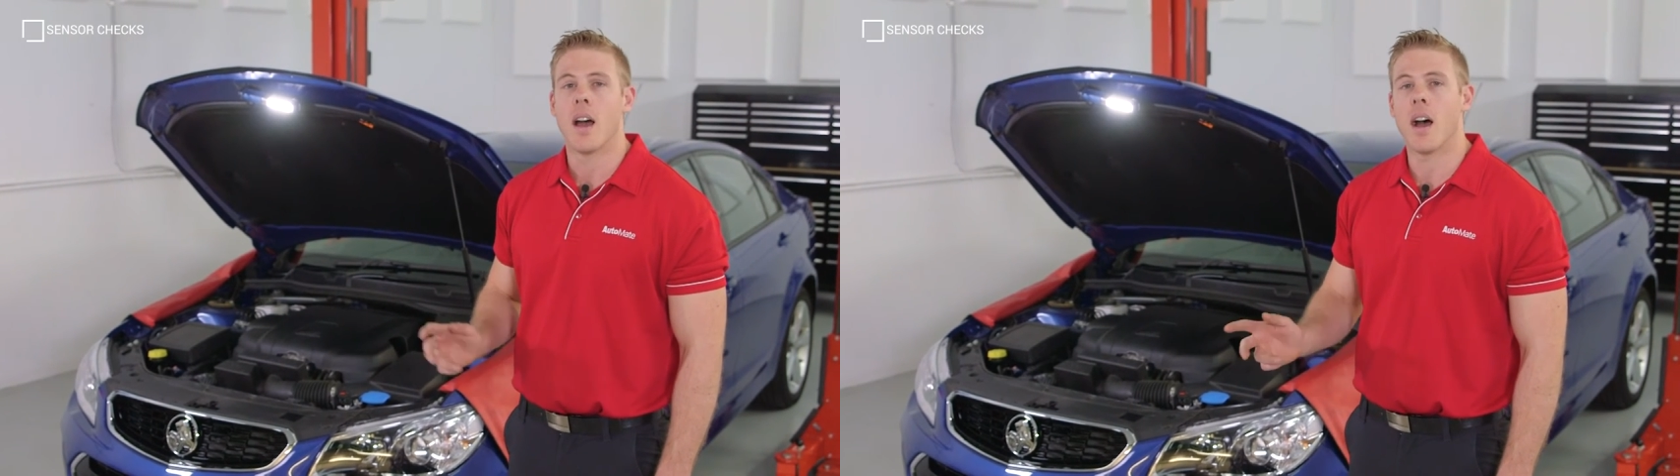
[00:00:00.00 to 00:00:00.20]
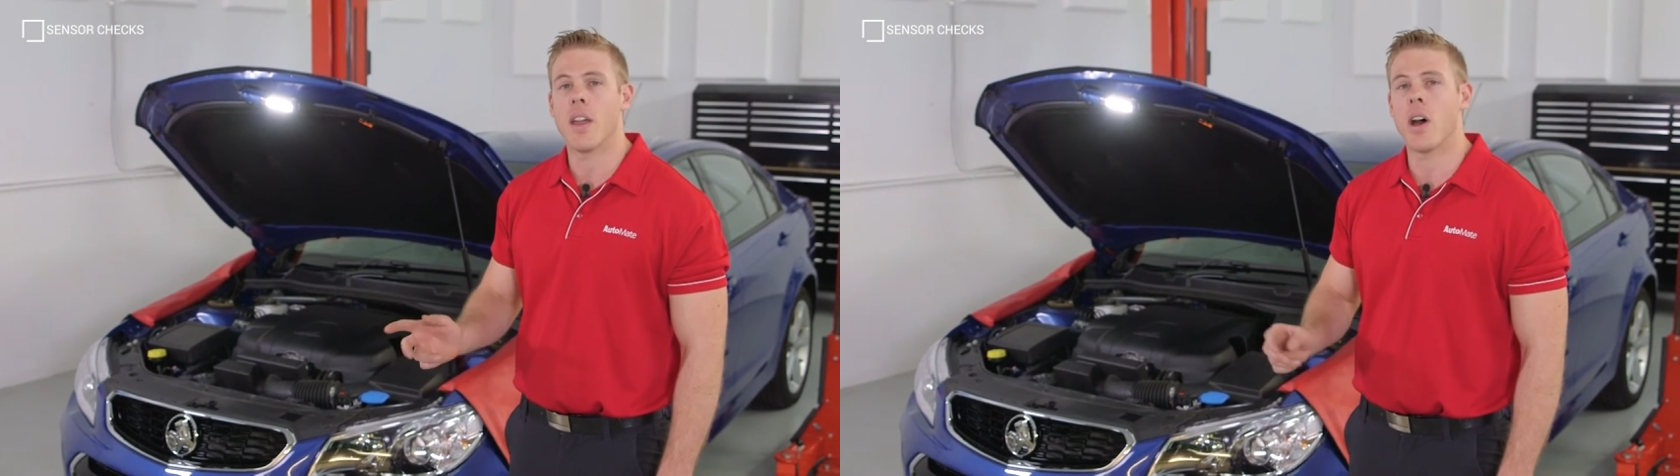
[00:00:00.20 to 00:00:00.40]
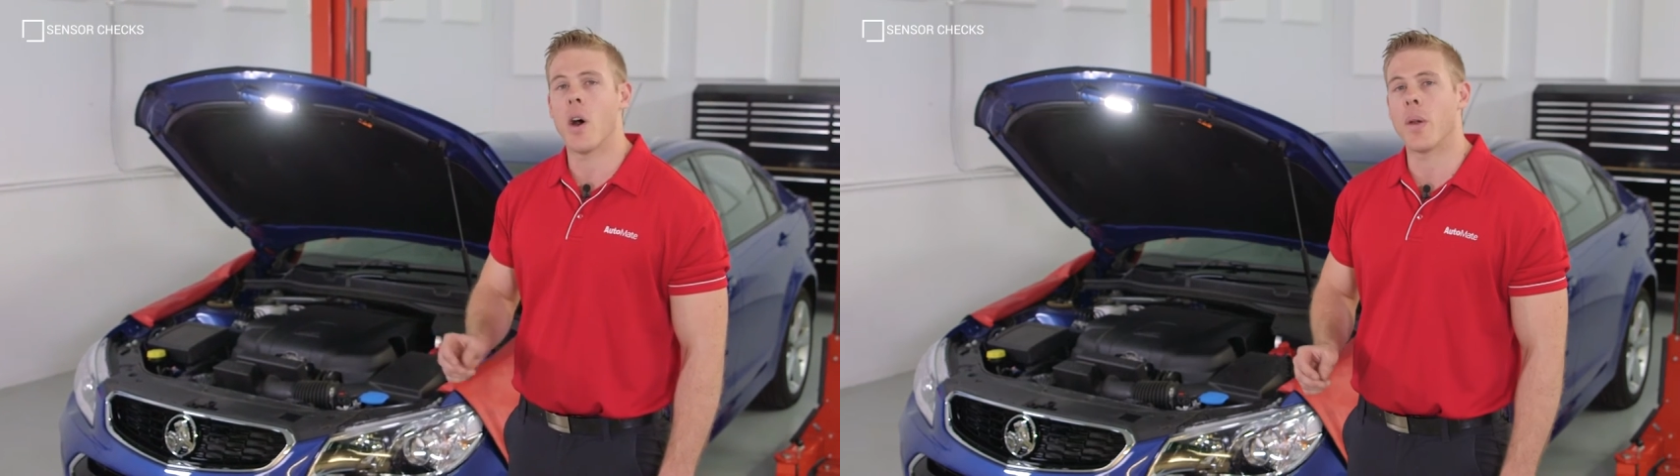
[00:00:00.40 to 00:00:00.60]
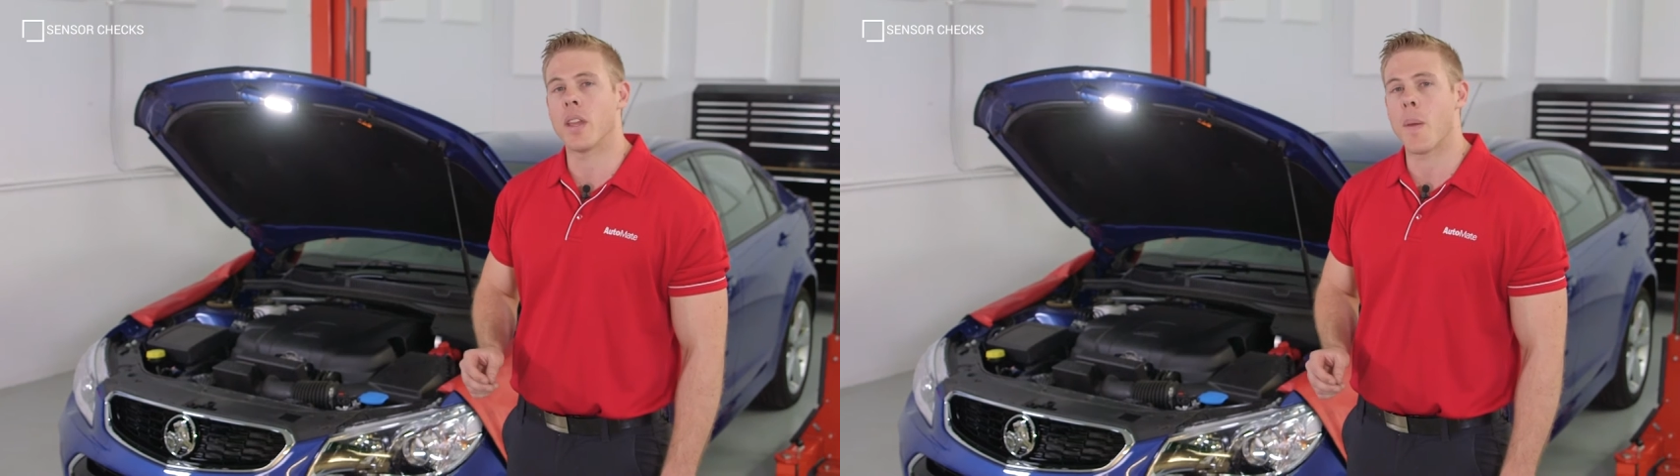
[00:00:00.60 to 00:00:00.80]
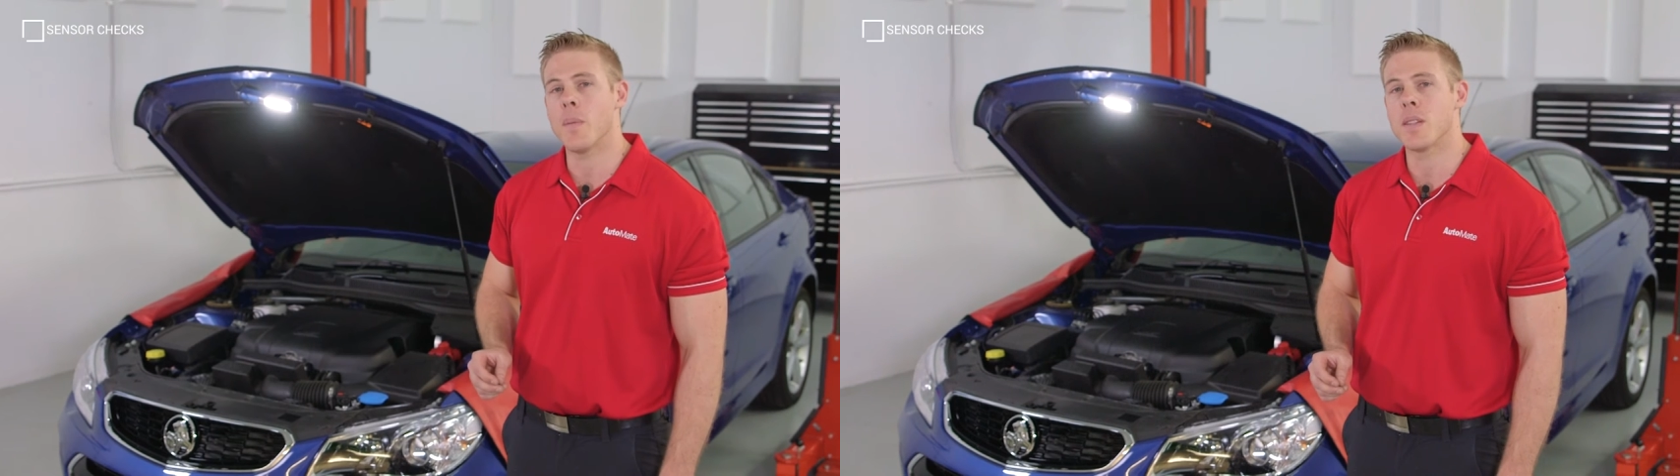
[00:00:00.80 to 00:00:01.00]
Other
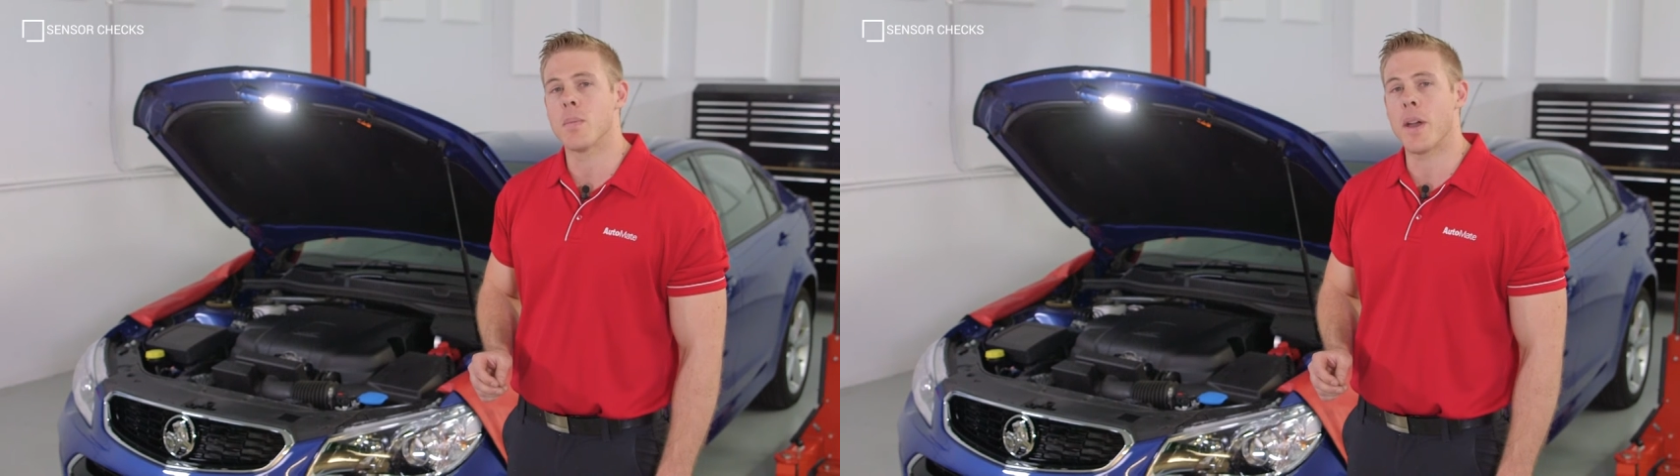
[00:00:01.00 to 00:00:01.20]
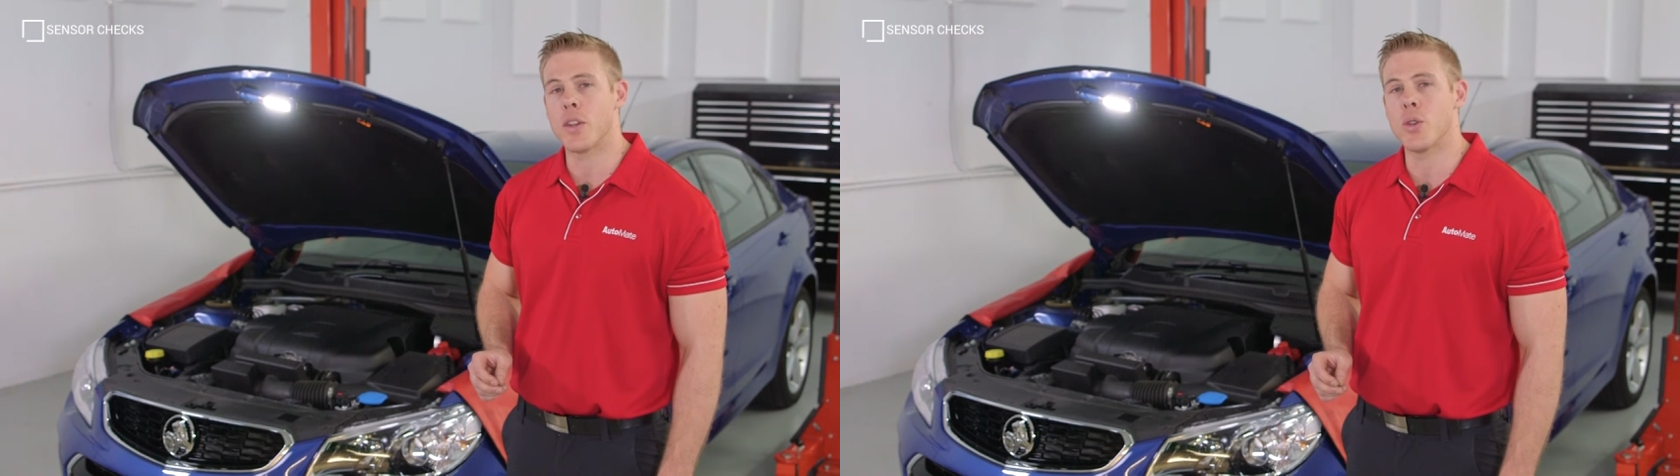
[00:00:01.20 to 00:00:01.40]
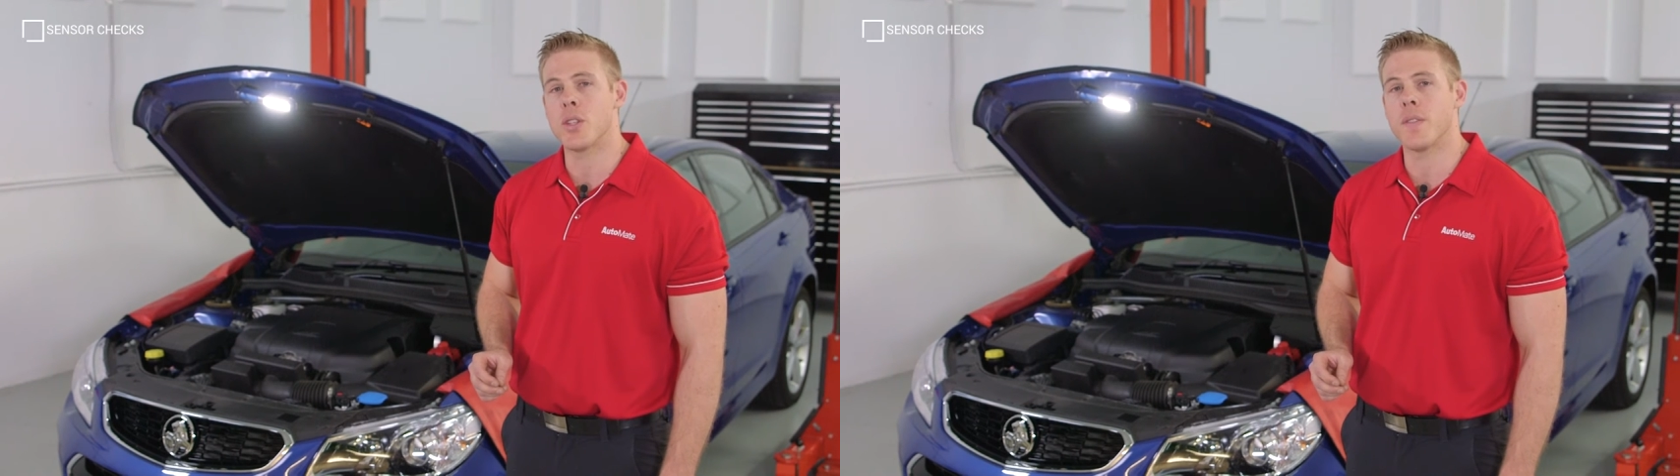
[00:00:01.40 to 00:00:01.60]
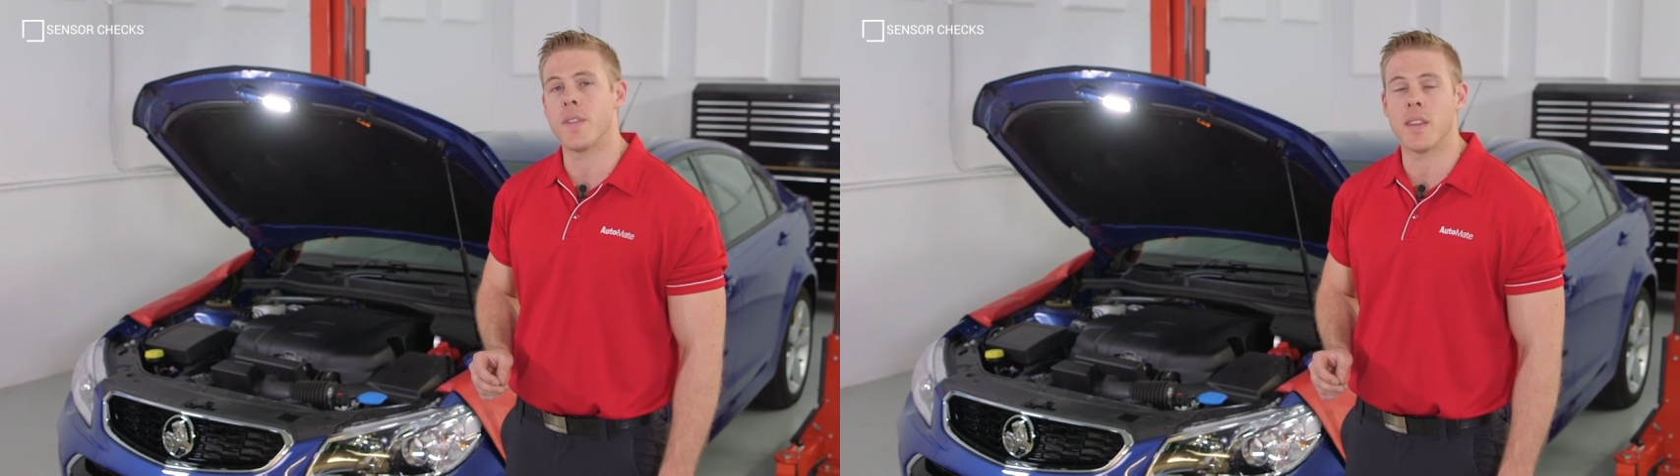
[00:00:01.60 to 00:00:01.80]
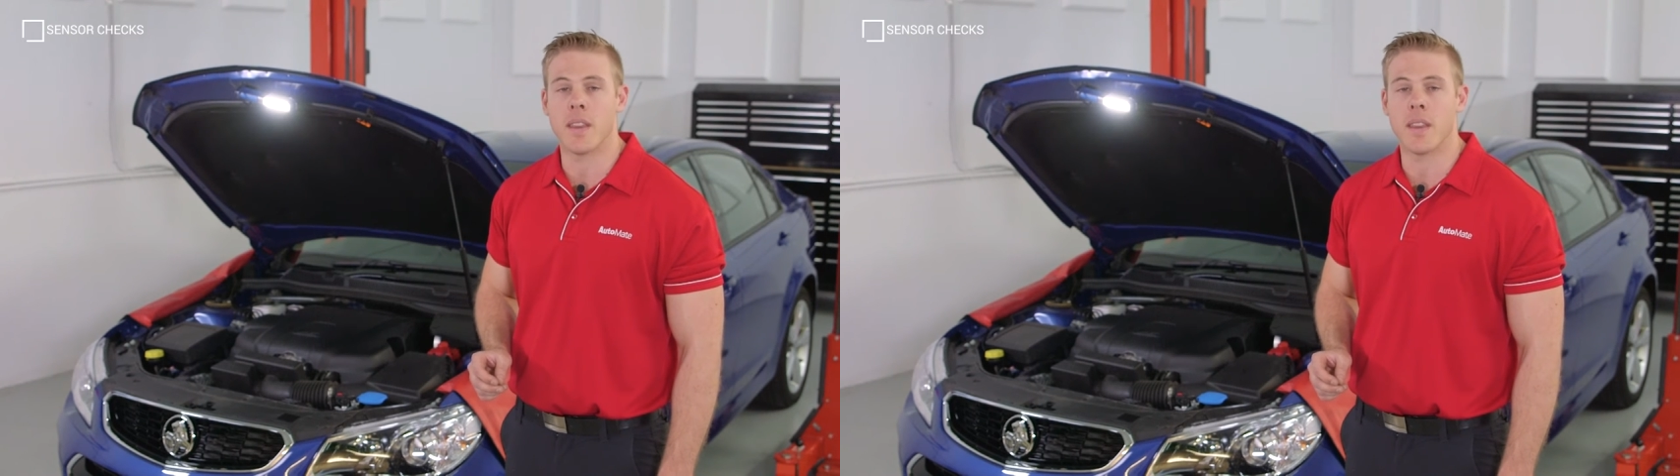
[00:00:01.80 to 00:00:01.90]
OEMs may choose to fit